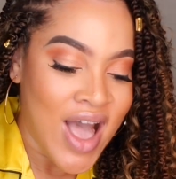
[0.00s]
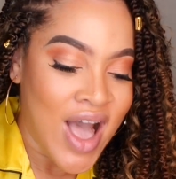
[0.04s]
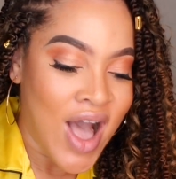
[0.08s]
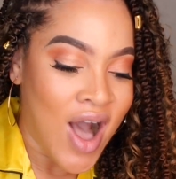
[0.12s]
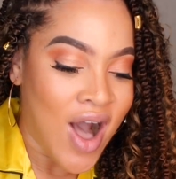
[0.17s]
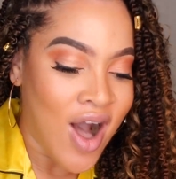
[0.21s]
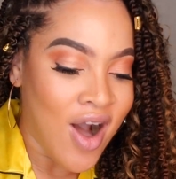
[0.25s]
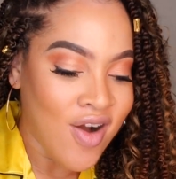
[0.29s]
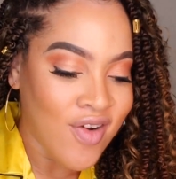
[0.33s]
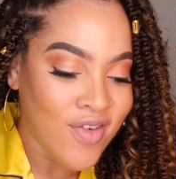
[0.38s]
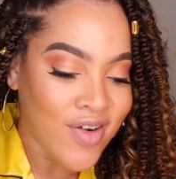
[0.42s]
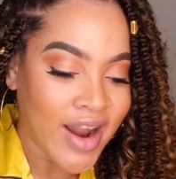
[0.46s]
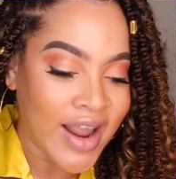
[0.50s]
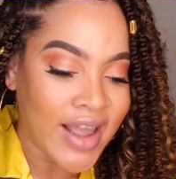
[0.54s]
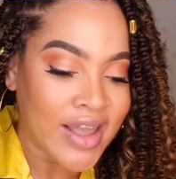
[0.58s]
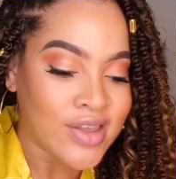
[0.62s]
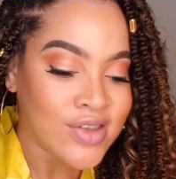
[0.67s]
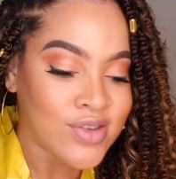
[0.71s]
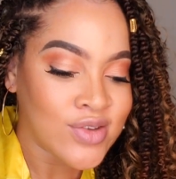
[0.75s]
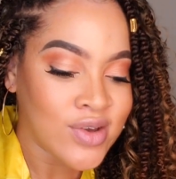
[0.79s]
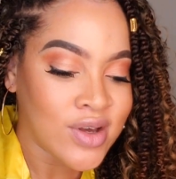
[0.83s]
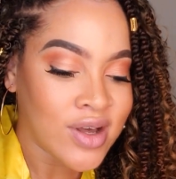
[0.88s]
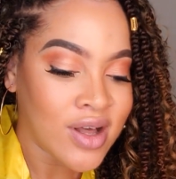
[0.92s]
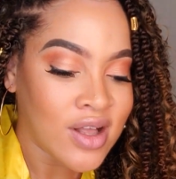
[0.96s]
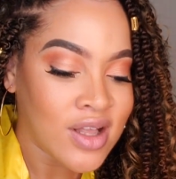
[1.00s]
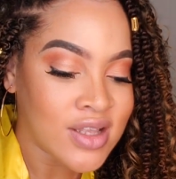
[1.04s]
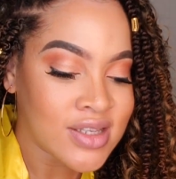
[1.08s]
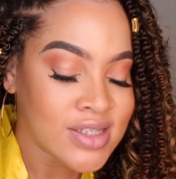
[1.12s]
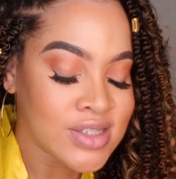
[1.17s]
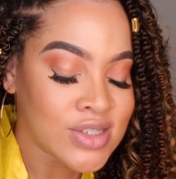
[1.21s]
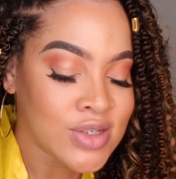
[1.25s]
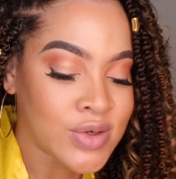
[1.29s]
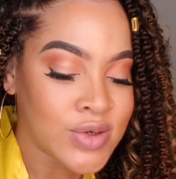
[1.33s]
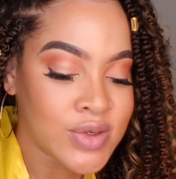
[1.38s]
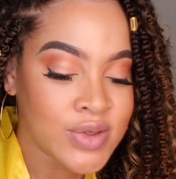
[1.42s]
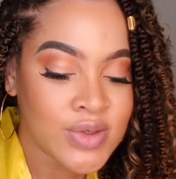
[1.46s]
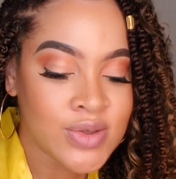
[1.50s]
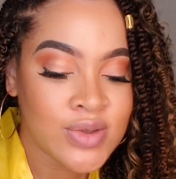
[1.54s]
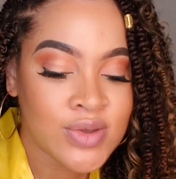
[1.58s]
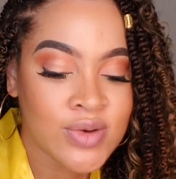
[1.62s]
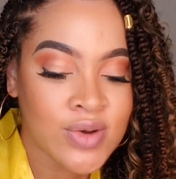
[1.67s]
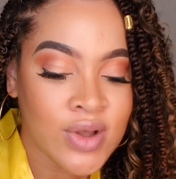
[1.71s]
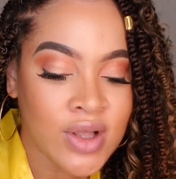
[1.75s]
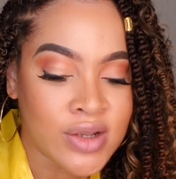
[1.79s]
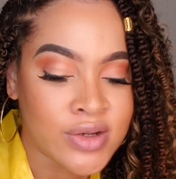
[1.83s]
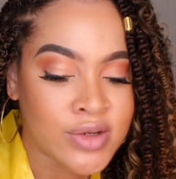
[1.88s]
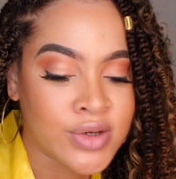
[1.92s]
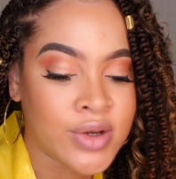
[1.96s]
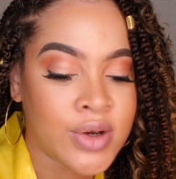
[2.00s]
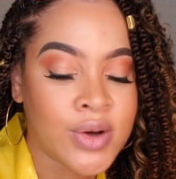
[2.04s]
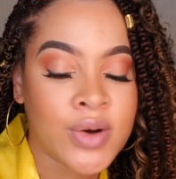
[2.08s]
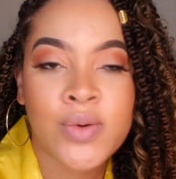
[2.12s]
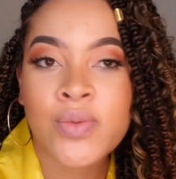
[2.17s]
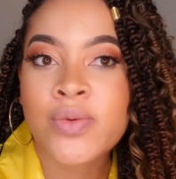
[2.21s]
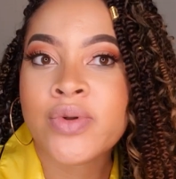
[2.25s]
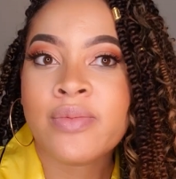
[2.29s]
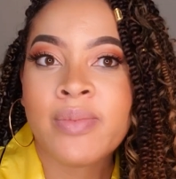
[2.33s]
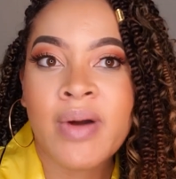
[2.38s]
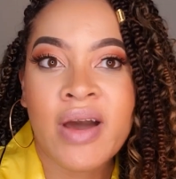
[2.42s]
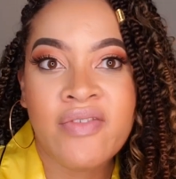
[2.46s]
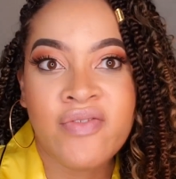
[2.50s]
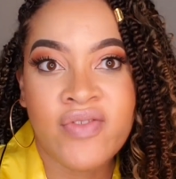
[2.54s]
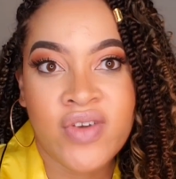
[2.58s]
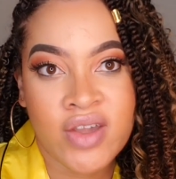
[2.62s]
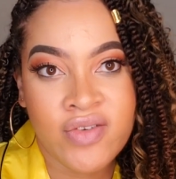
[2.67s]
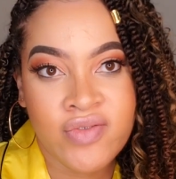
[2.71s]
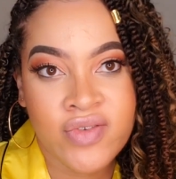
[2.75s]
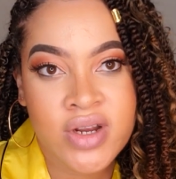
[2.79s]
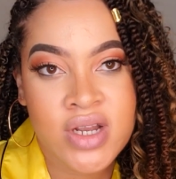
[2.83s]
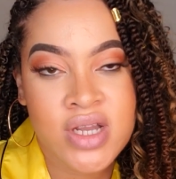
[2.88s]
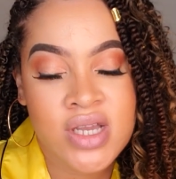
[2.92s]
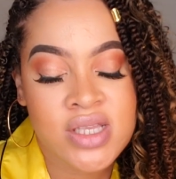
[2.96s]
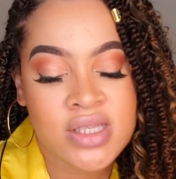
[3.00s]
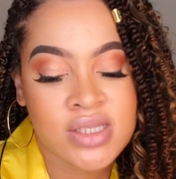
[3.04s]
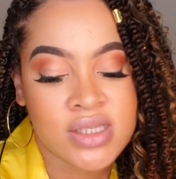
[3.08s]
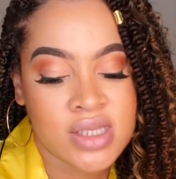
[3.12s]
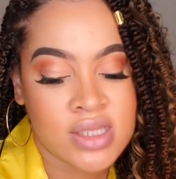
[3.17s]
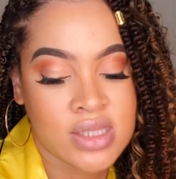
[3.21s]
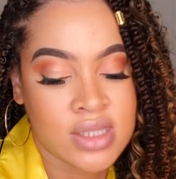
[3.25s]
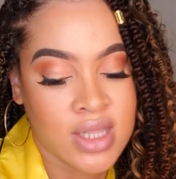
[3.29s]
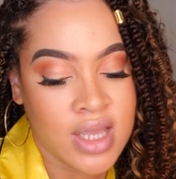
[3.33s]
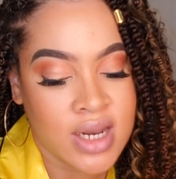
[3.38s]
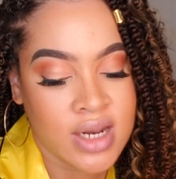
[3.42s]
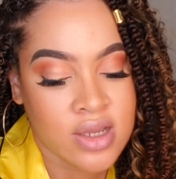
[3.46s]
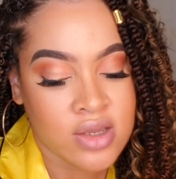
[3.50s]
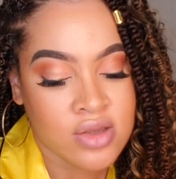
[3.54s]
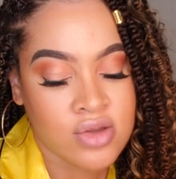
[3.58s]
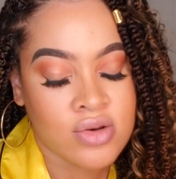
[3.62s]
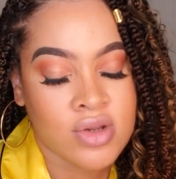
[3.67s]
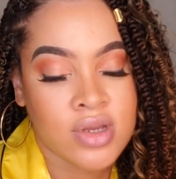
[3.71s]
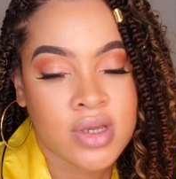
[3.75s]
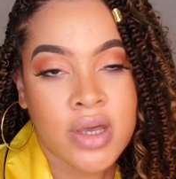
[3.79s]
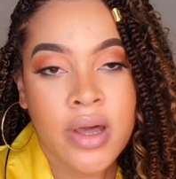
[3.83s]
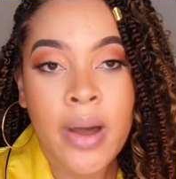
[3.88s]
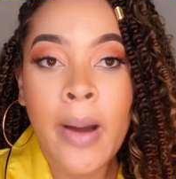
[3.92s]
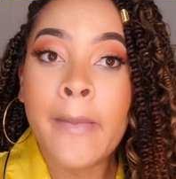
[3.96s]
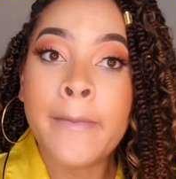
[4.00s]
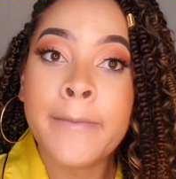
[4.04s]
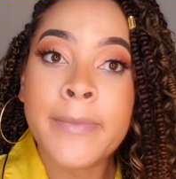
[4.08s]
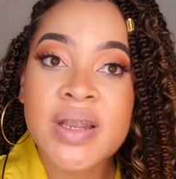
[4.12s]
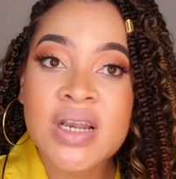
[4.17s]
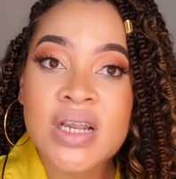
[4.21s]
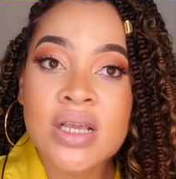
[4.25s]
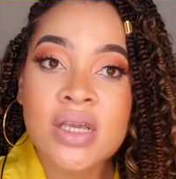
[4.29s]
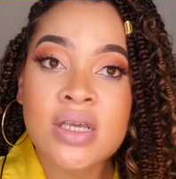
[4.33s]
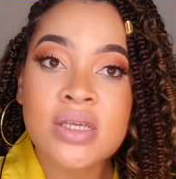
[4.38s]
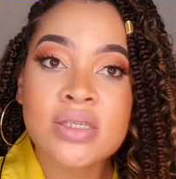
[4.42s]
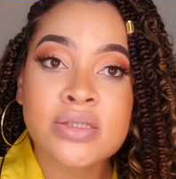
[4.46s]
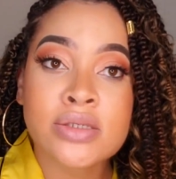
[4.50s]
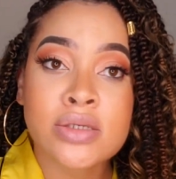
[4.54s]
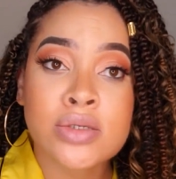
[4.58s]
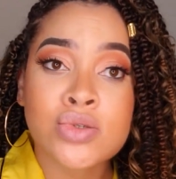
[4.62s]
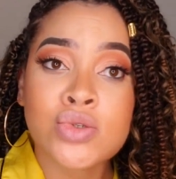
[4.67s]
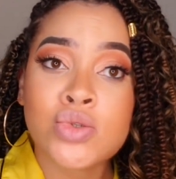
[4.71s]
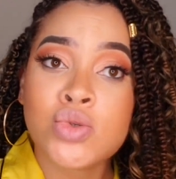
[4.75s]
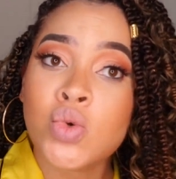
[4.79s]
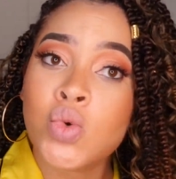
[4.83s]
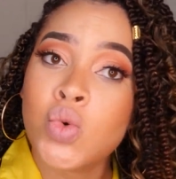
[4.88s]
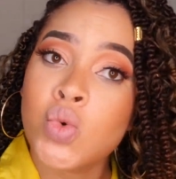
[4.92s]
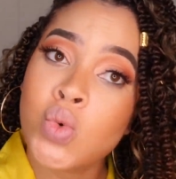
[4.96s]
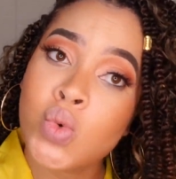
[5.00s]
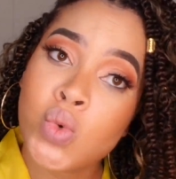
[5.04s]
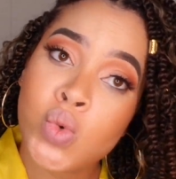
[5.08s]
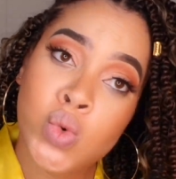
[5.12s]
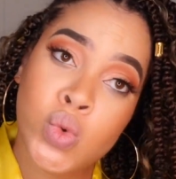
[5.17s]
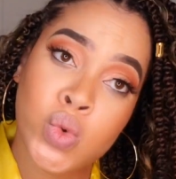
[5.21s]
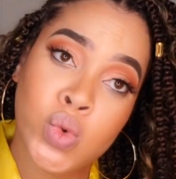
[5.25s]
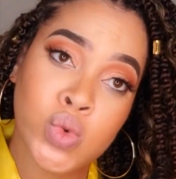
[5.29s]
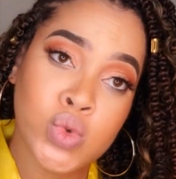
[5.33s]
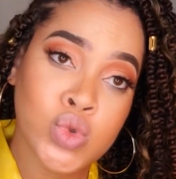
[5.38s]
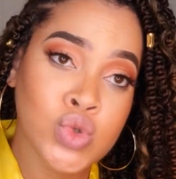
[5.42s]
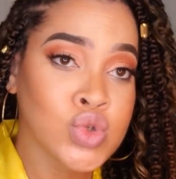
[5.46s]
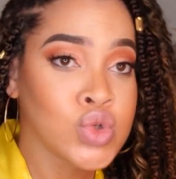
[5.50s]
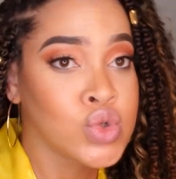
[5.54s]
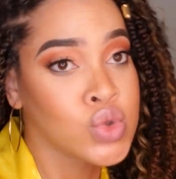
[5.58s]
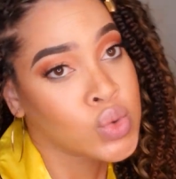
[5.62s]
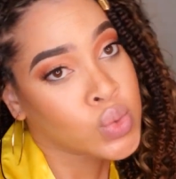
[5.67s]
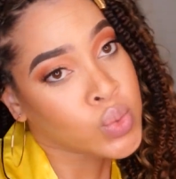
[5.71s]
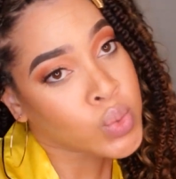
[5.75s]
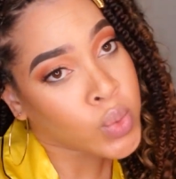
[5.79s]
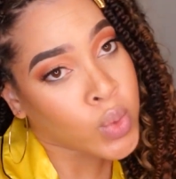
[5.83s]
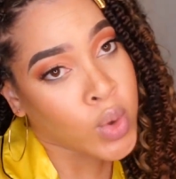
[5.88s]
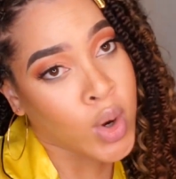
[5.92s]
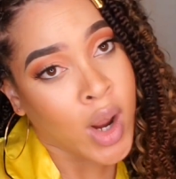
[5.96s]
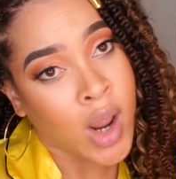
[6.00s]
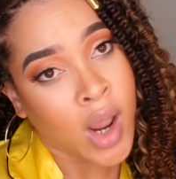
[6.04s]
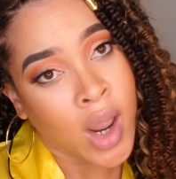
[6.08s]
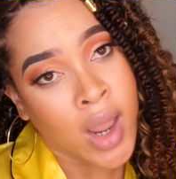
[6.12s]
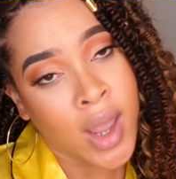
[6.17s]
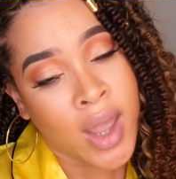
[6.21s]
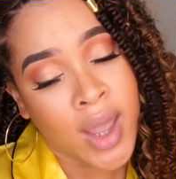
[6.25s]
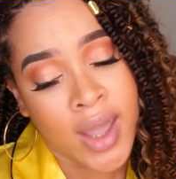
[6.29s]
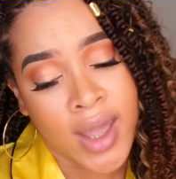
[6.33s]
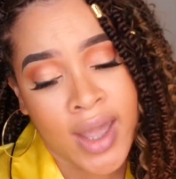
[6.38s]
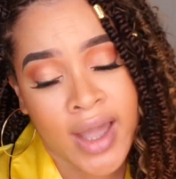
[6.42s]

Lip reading: All right, you all, so you all know one of my favorite synthetic unit companies is Outre.